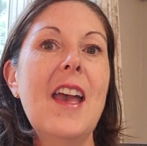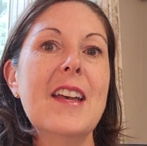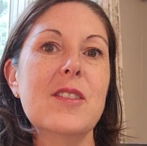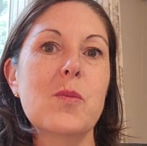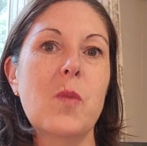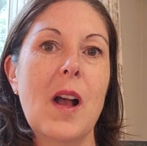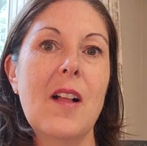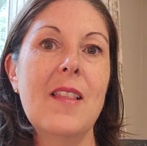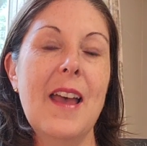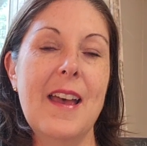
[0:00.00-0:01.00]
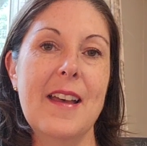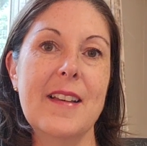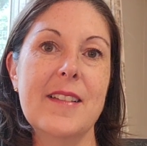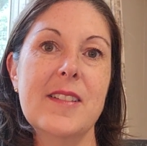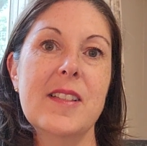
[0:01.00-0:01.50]
as well
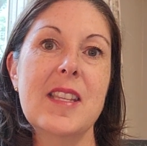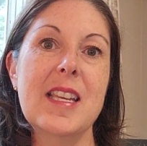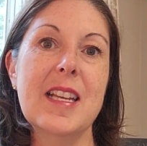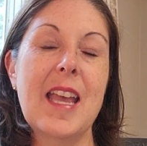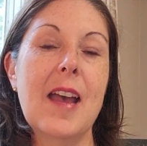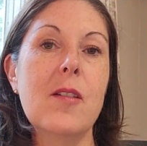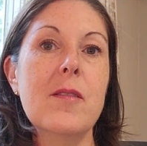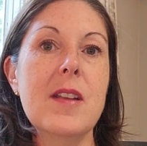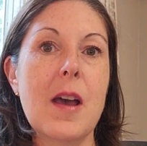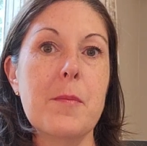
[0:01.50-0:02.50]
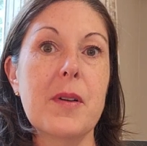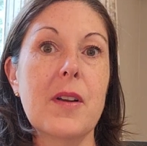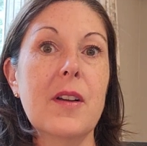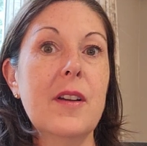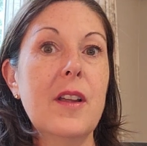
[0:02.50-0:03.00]
as the account
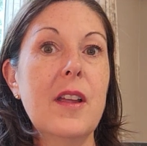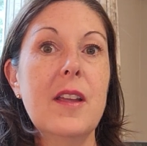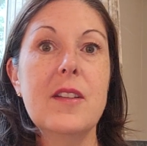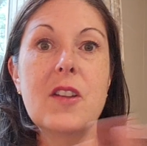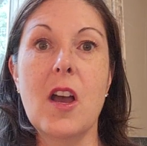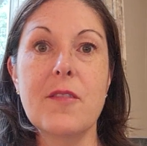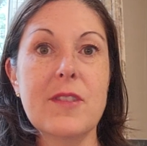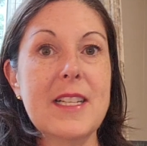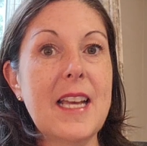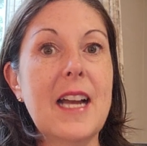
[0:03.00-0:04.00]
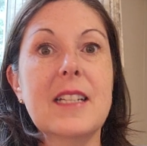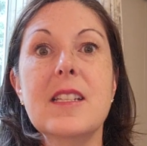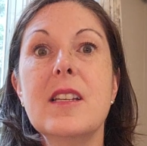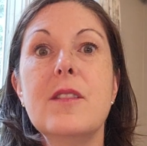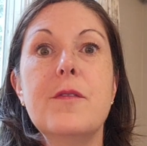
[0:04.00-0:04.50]
number,
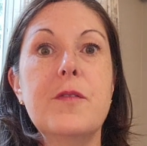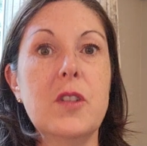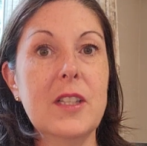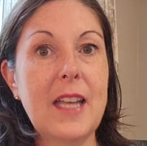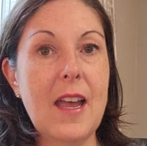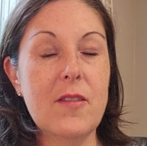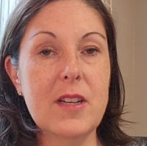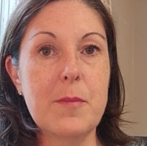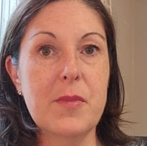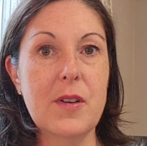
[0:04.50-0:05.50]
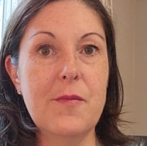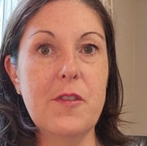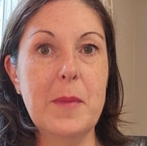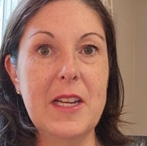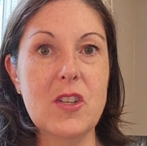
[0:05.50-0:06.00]
non-redacted, full account number
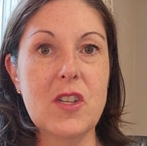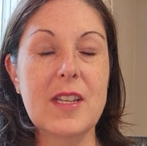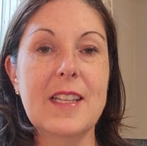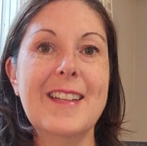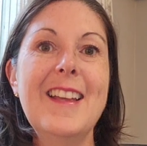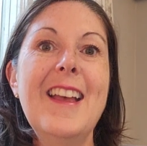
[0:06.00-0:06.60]
information,